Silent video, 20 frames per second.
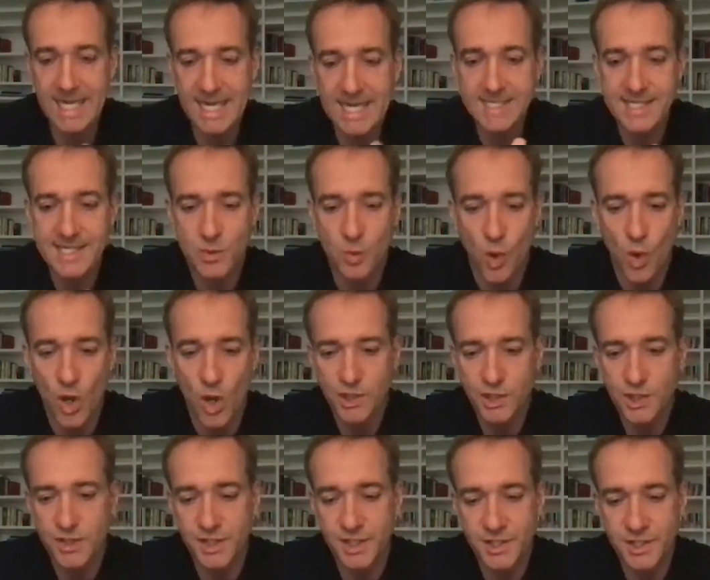He has this
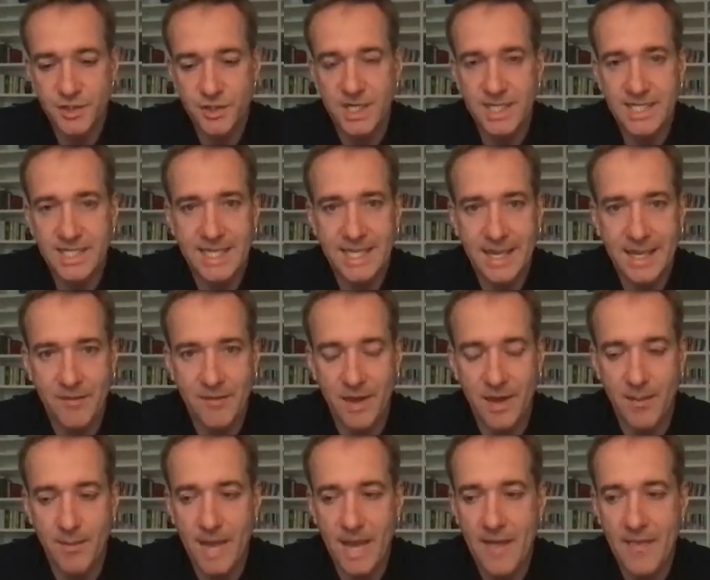watch that he's trying to give him.